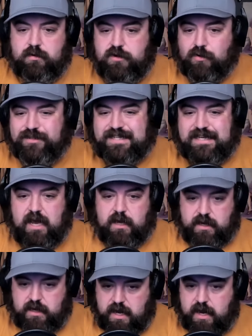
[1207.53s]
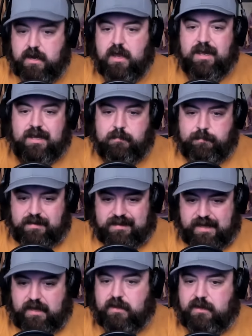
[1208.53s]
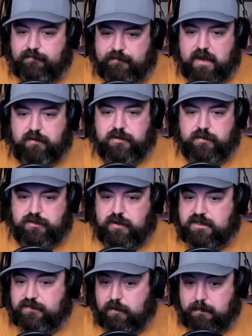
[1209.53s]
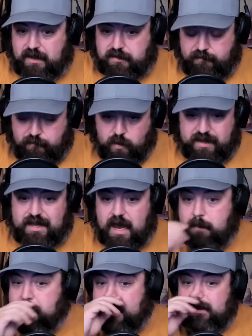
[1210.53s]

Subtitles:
Notice he, again, completely failed to address for about the fourth time